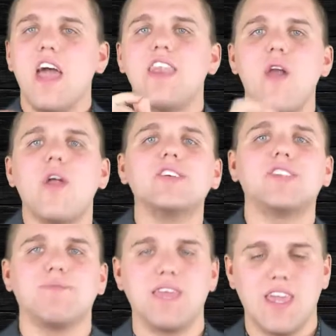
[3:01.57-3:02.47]
Now notice
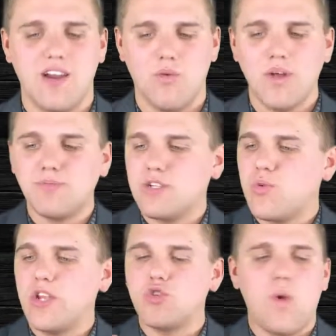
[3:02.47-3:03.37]
something here. What's
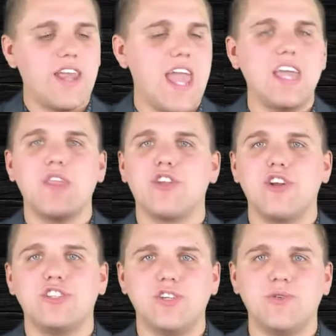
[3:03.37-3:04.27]
between 28 and
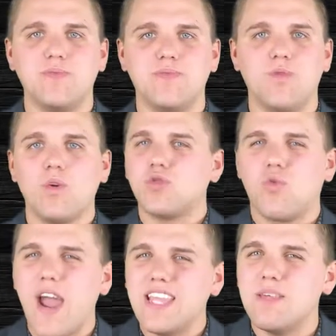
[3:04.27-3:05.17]
32? What's
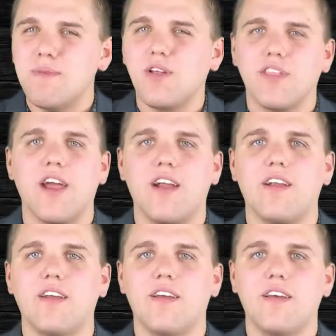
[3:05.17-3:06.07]
right in the middle there?
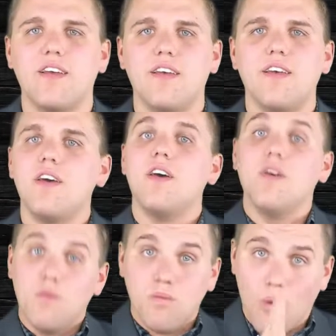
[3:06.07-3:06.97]

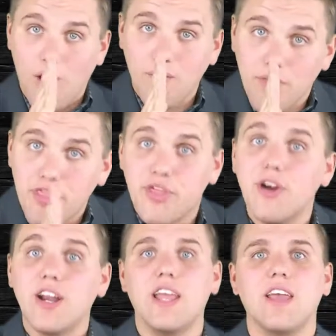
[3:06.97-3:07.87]
Well,
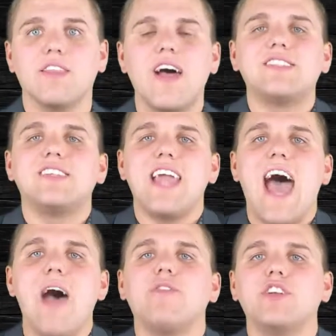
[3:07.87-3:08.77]
30. That's the
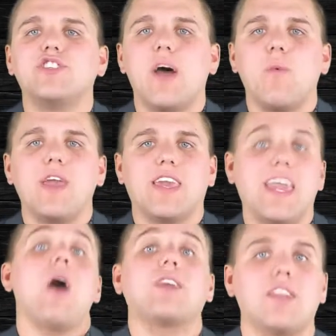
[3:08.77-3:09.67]
average that we
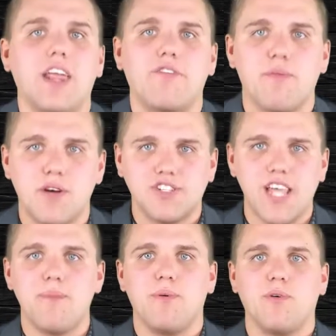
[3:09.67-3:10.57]
calculated from our
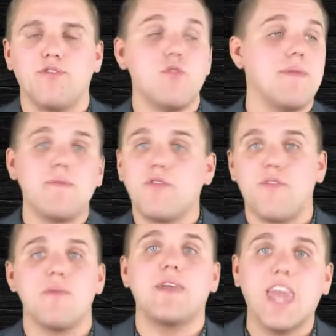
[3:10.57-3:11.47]
sample. If you remember
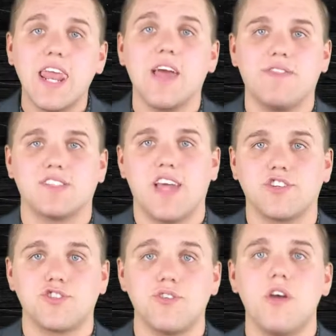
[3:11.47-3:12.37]
from the beginning of this
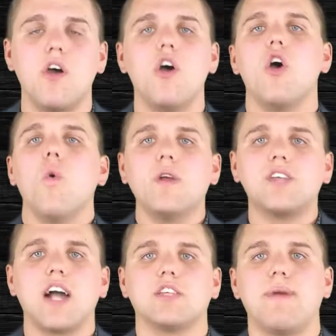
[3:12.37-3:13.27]
lecture, we
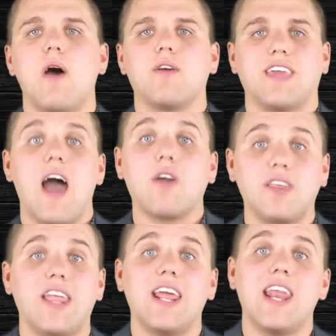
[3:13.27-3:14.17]
talked about
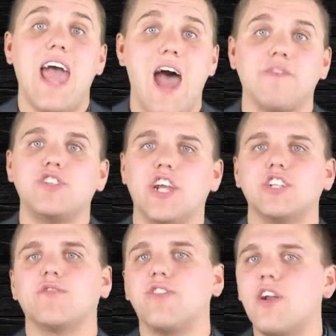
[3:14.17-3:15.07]
calculating an average
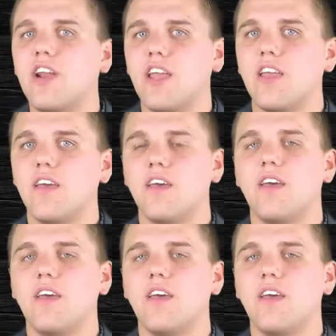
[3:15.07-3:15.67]
age of 30.